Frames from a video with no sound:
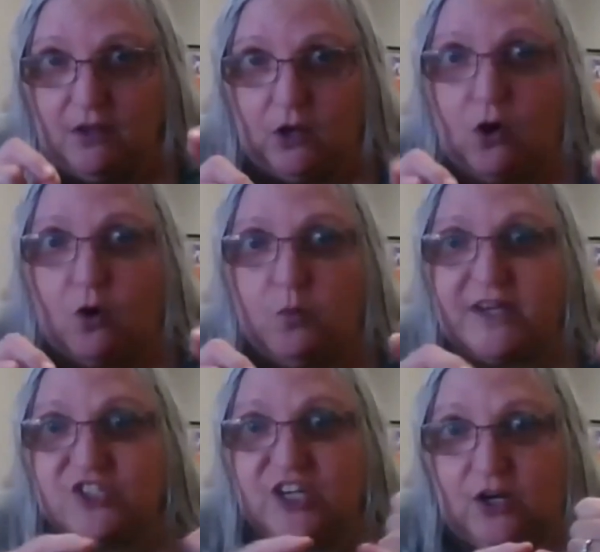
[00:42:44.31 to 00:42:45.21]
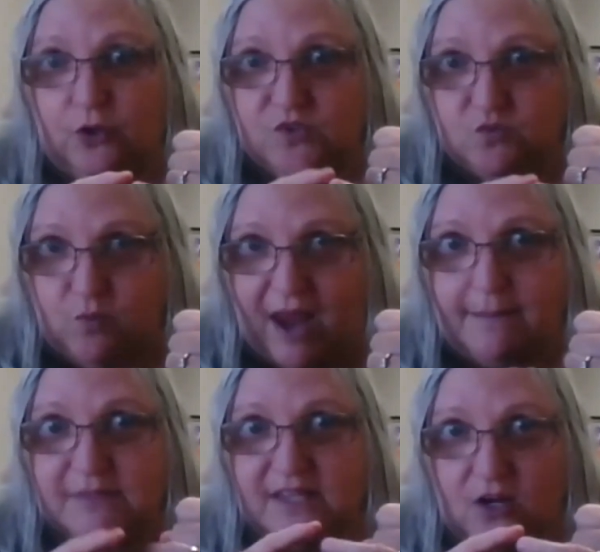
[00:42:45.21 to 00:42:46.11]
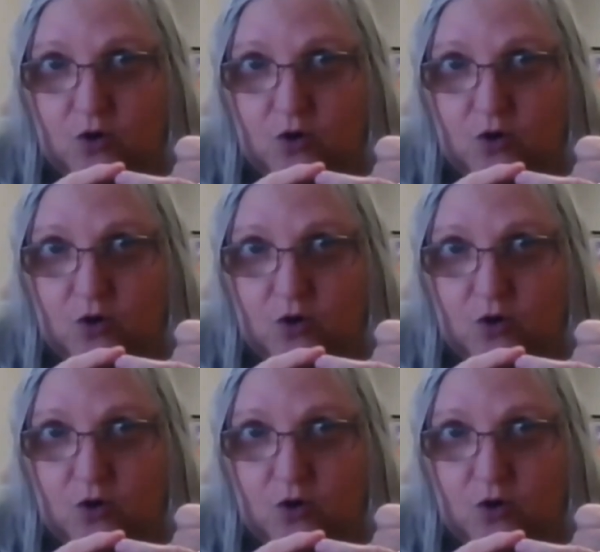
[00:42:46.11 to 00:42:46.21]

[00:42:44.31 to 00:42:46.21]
the law, which includes ramps,